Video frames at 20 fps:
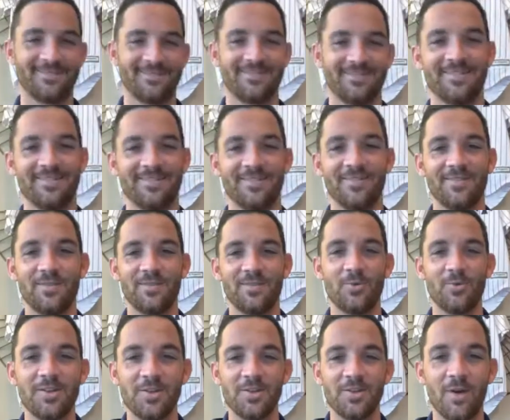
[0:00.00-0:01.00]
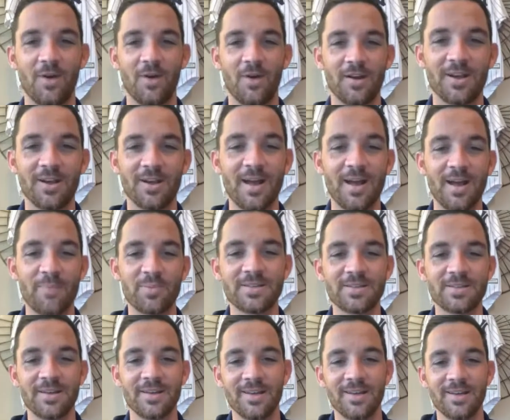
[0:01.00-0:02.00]
You want a good
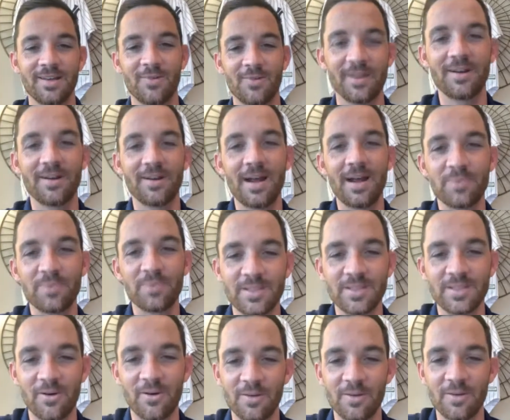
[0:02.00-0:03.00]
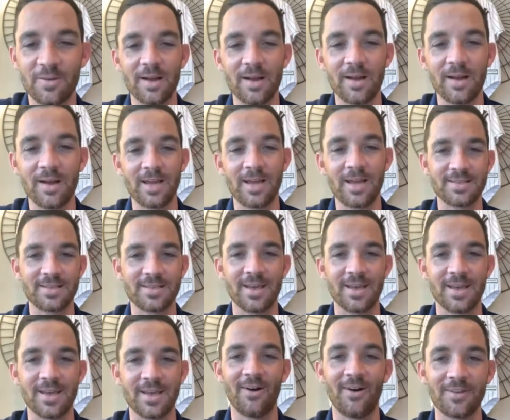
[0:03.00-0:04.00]
episode of your podcast? Get Cullen and
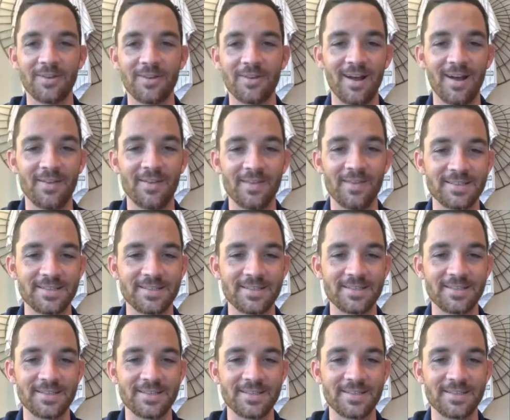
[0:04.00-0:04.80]
I on this together.